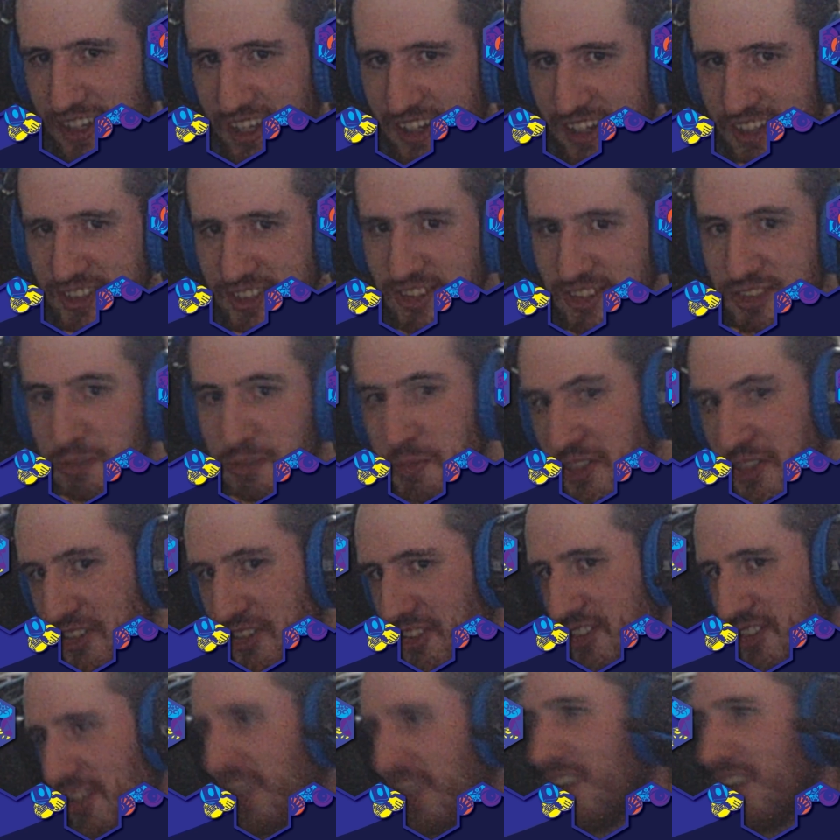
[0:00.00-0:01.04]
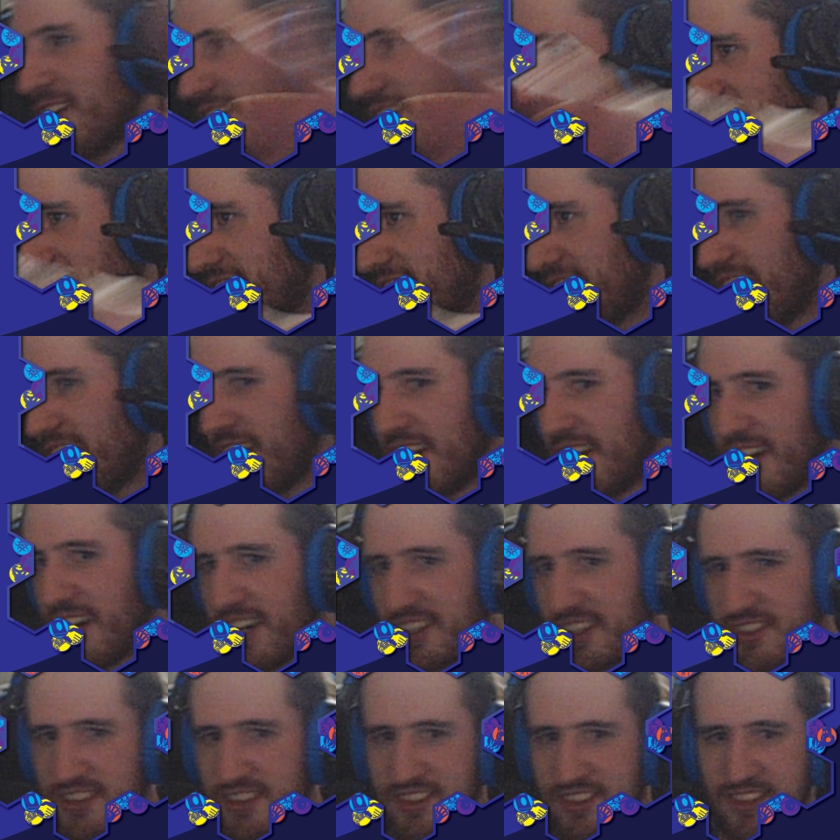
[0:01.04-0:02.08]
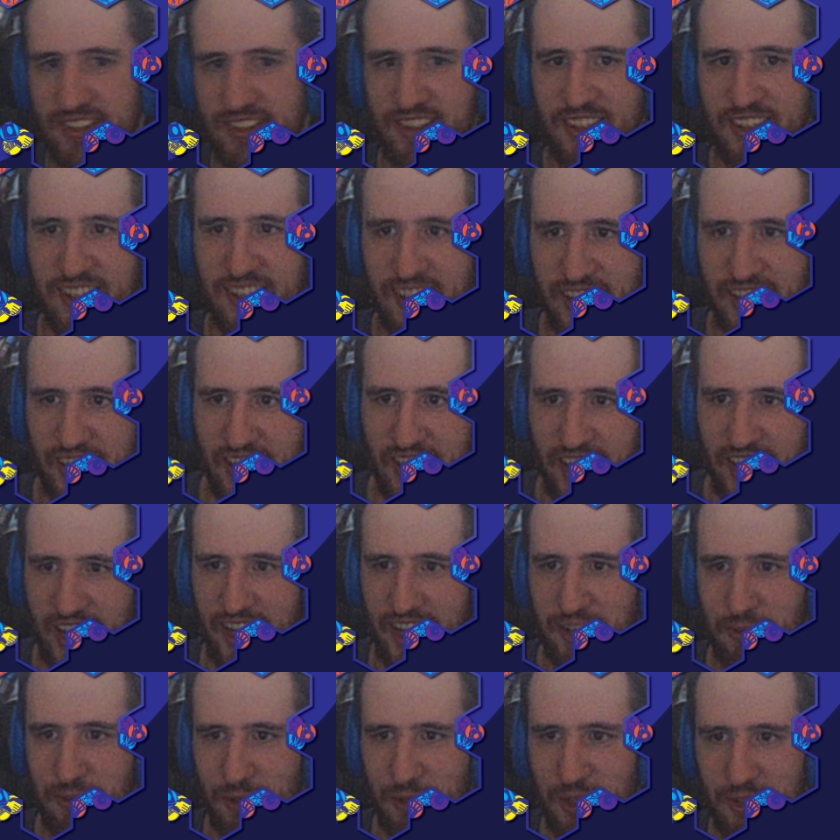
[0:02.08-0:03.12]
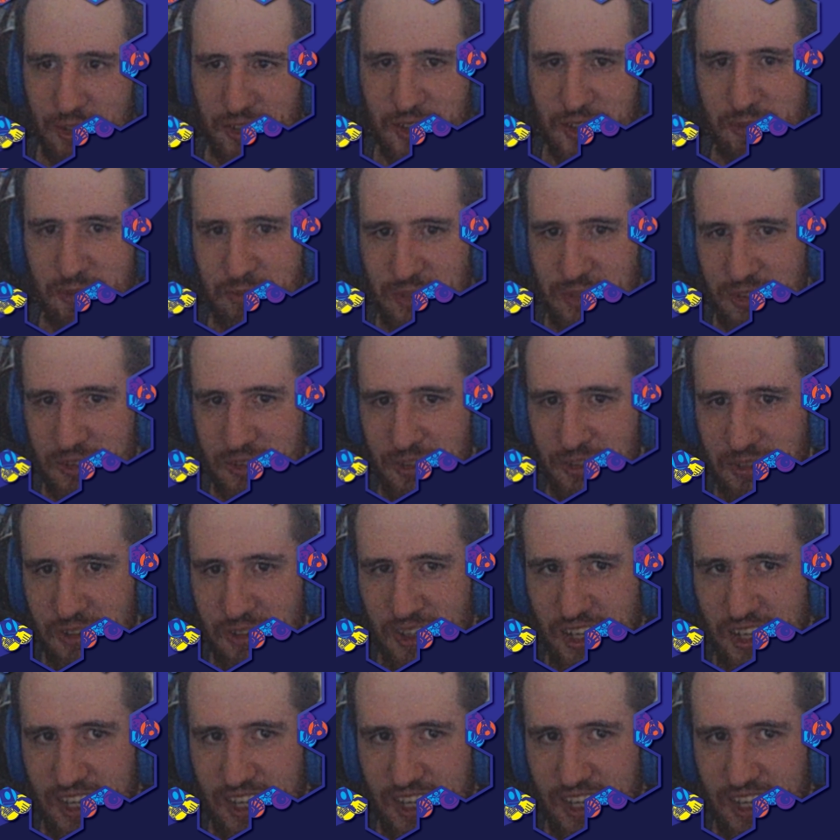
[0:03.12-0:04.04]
This has been Zorok Chaos, and welcome to